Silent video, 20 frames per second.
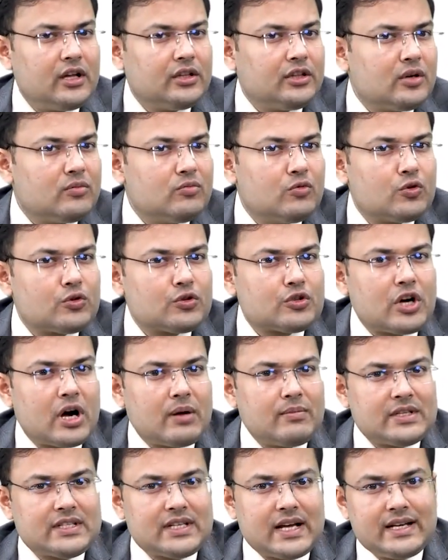The most
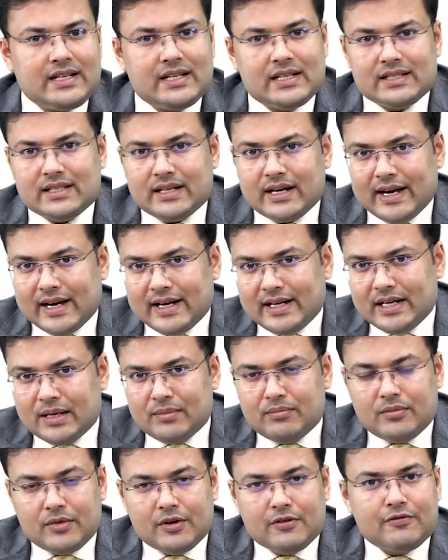common site is
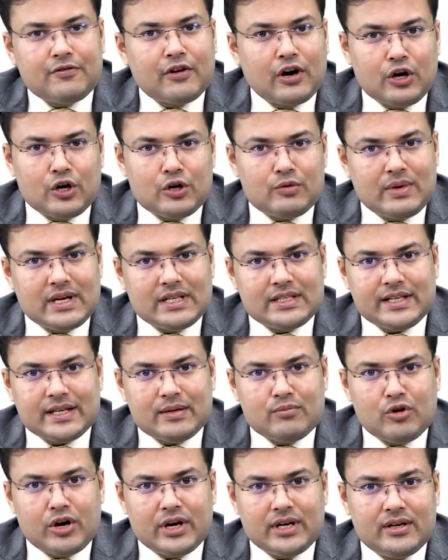rectum followed by
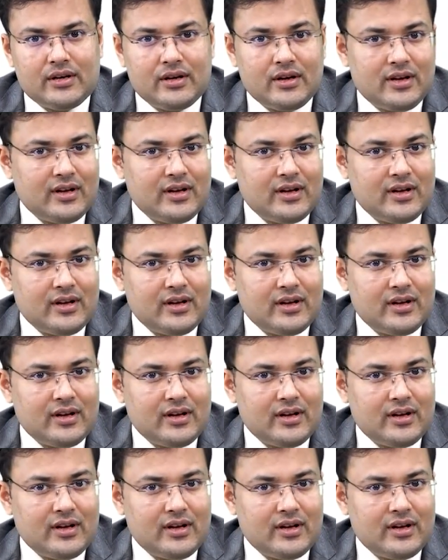sigmoid.